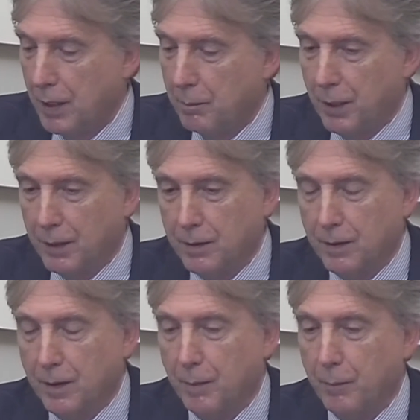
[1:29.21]
but
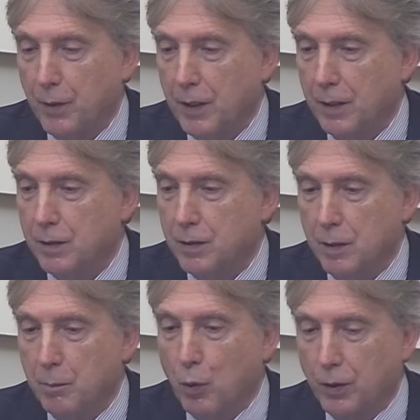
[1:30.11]
it's
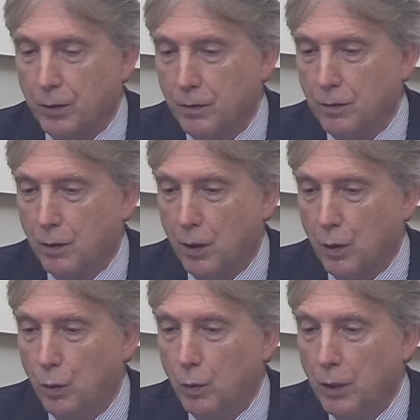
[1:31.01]
important to
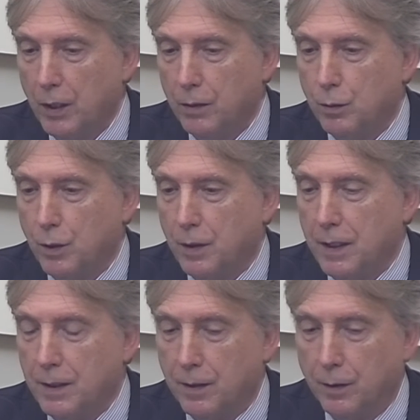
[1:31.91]
go to the
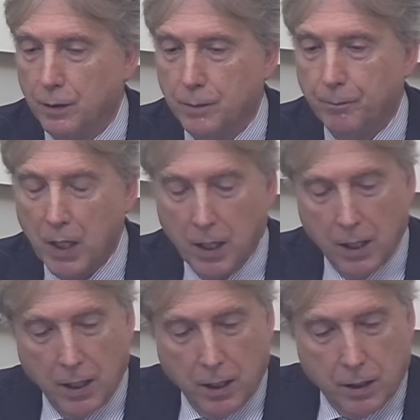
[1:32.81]
details.
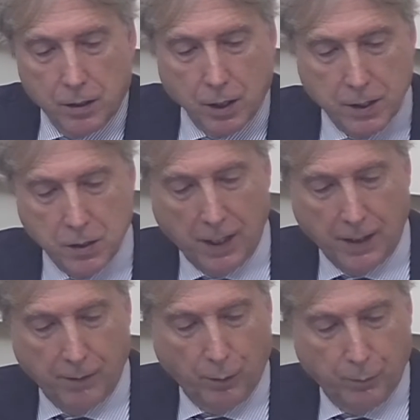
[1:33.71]
So as I
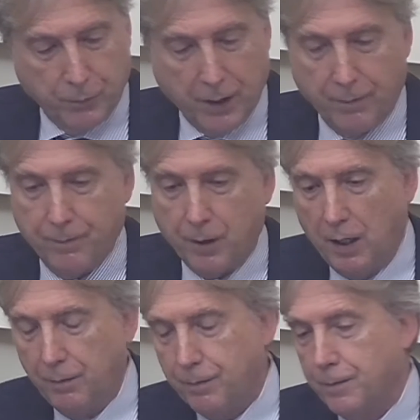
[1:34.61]
said, I'll have
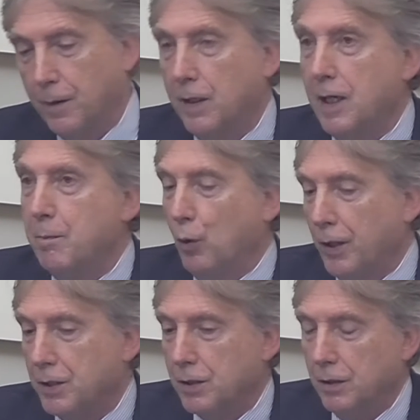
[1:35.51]
five key
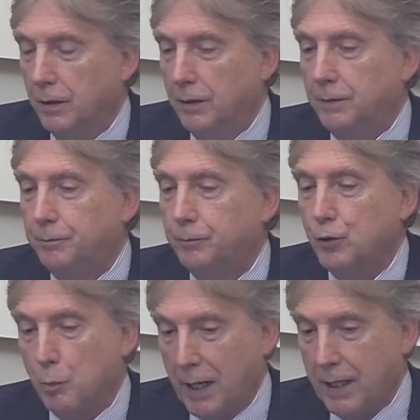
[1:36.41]
points
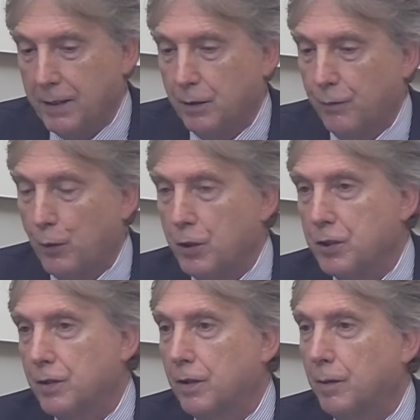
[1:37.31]
to make. The first